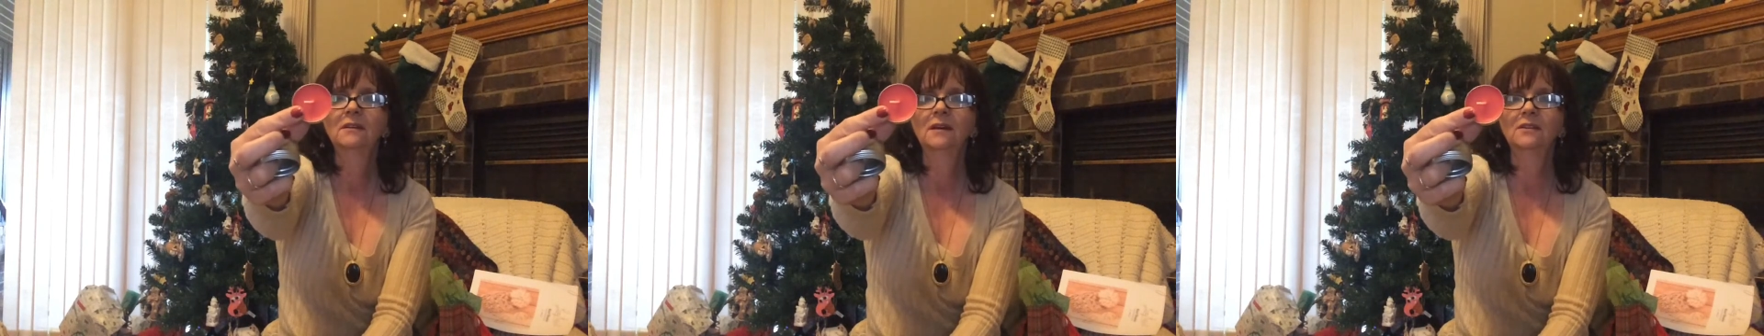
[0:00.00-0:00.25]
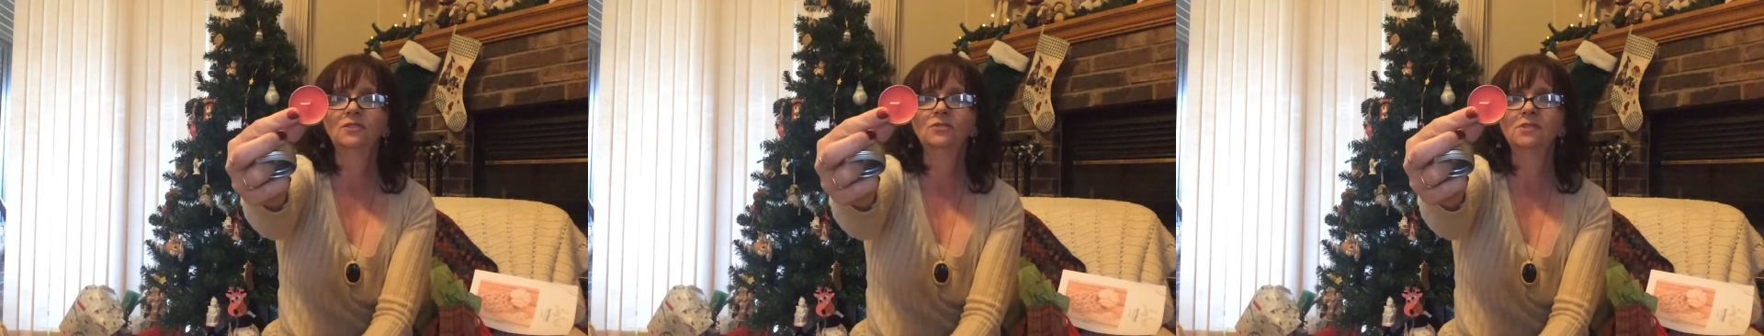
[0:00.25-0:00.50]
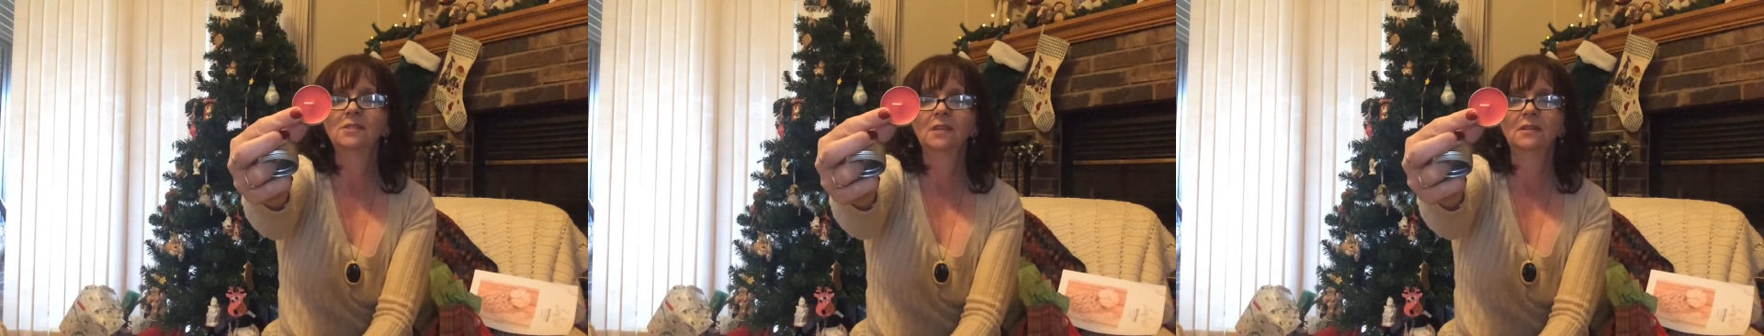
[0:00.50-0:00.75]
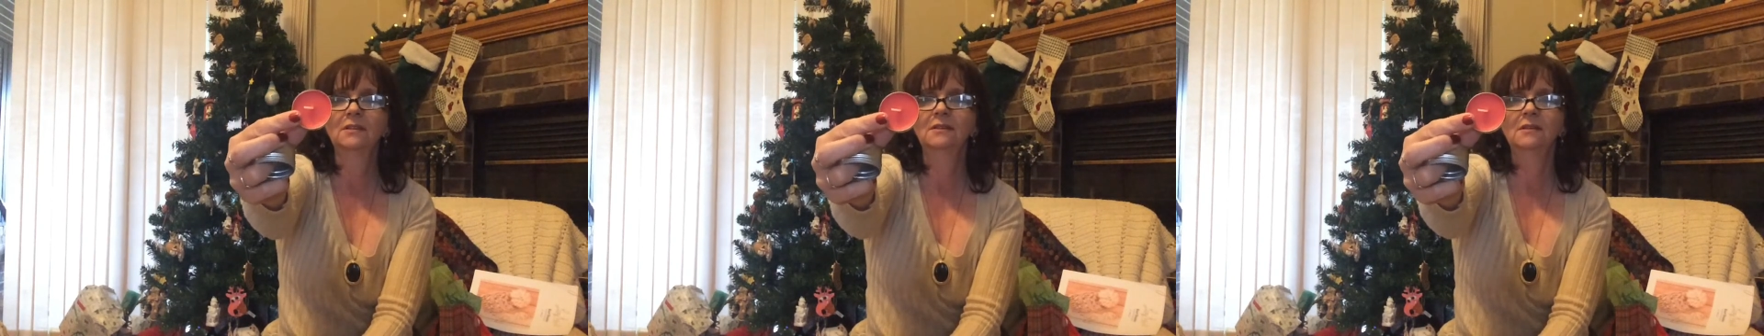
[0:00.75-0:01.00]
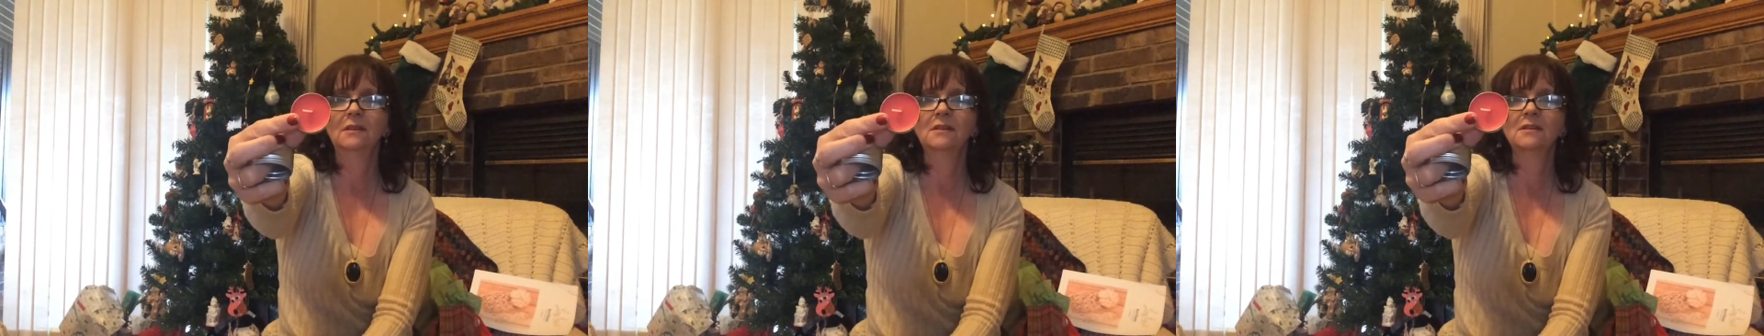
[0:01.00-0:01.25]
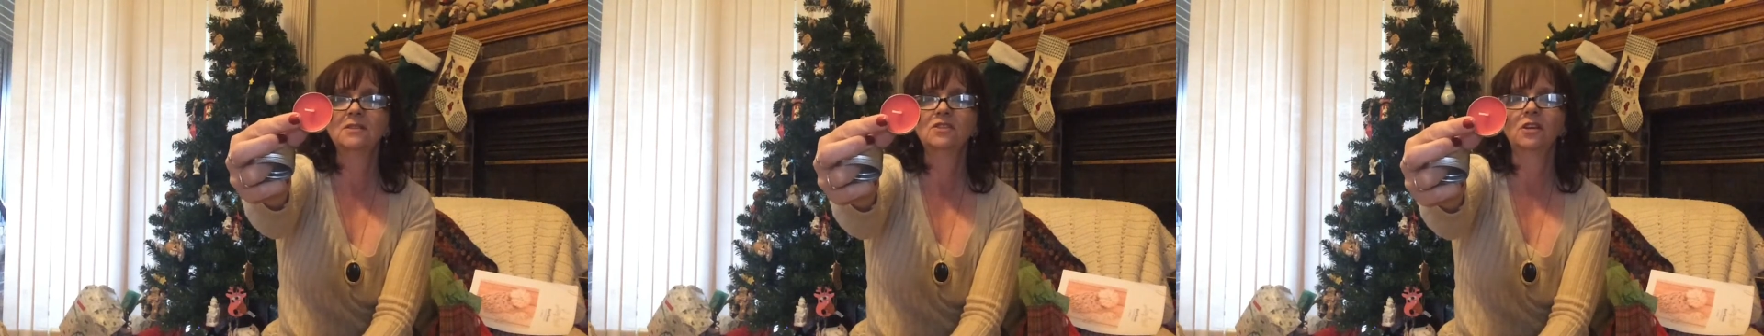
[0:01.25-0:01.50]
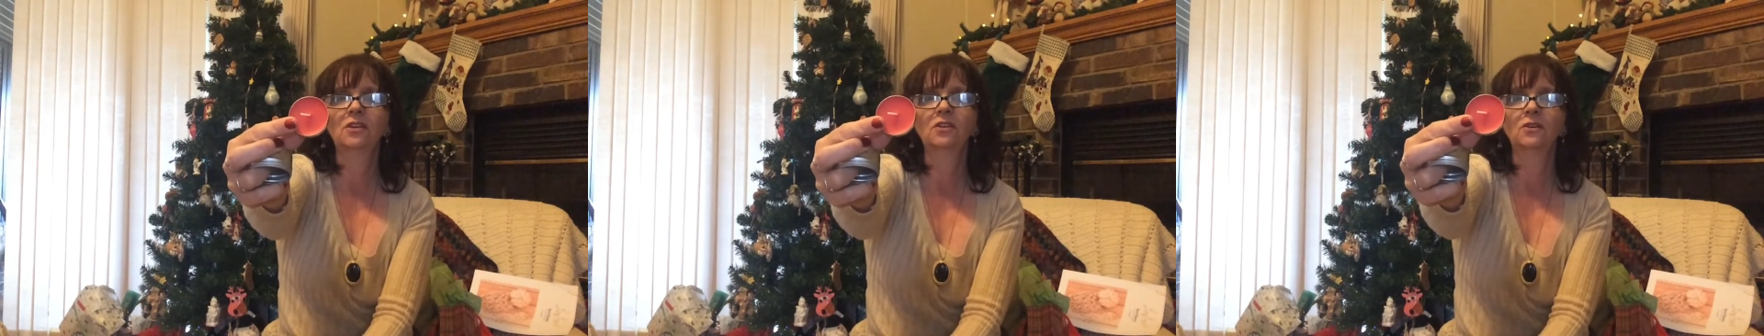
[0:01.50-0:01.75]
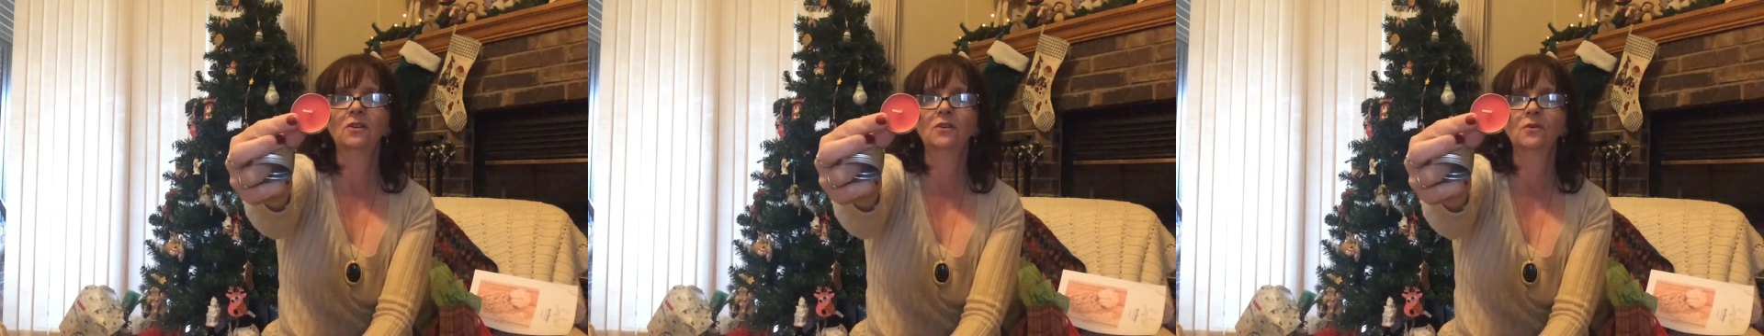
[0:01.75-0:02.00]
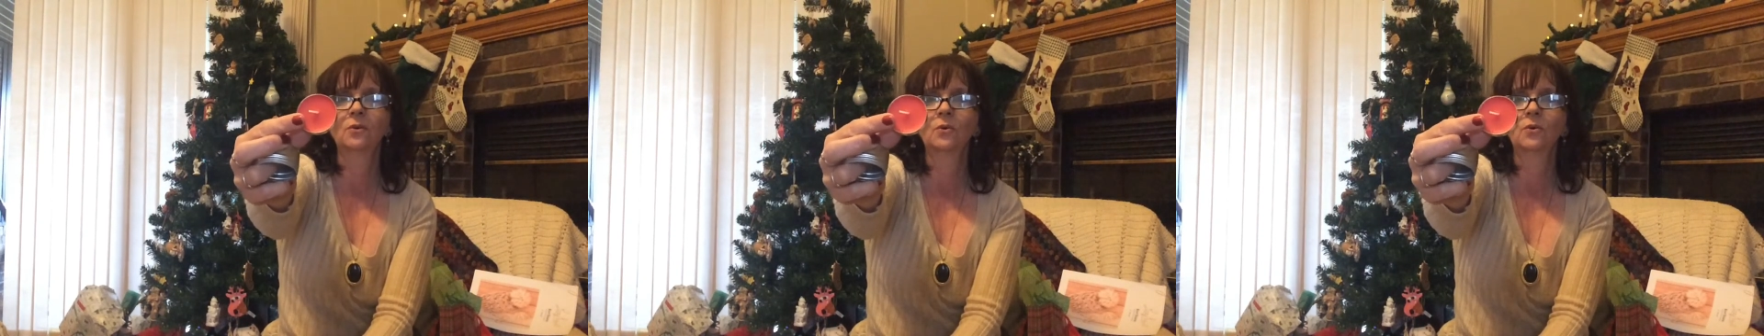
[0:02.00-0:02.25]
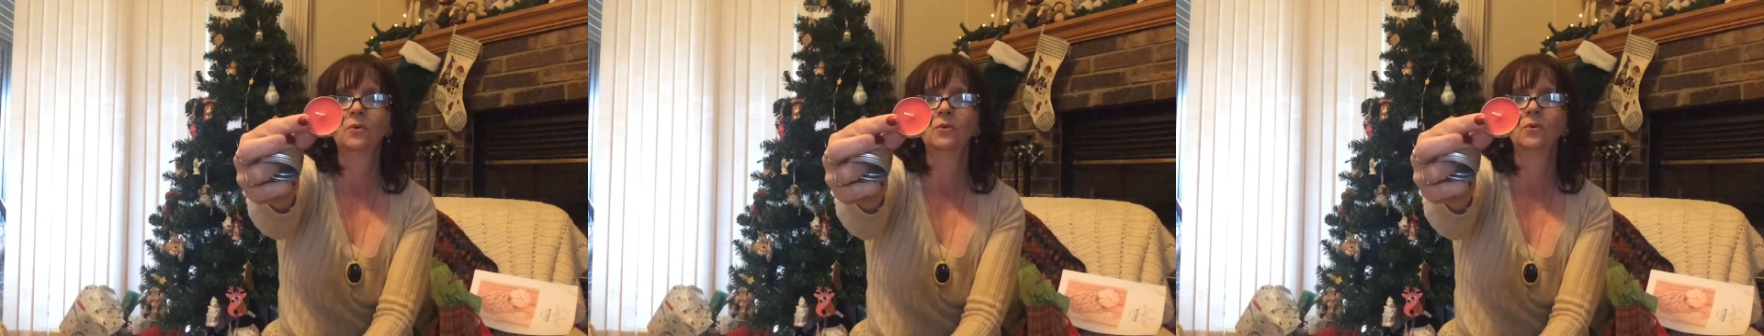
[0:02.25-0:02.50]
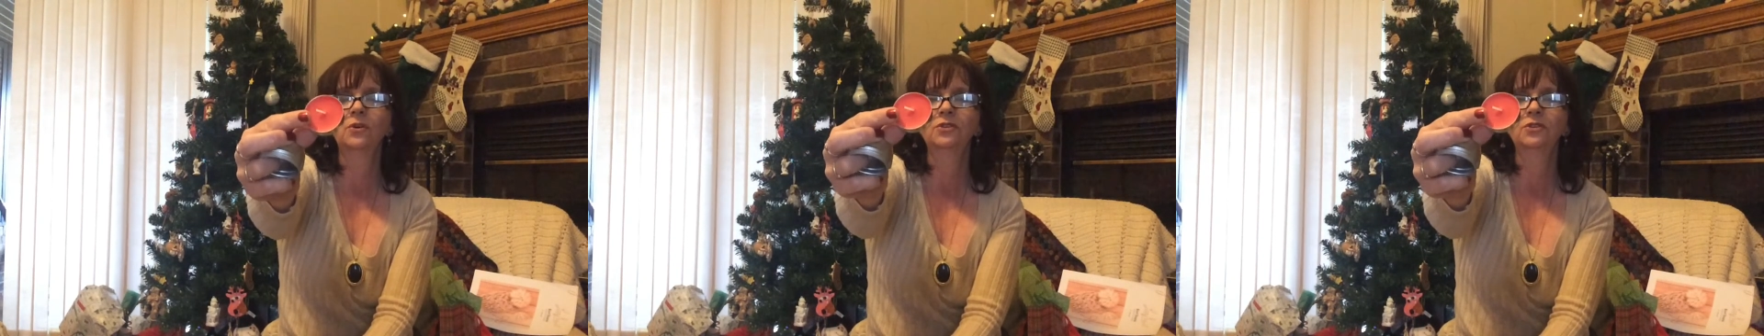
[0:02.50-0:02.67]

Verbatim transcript: as you sit and knit and drink your hot cocoa or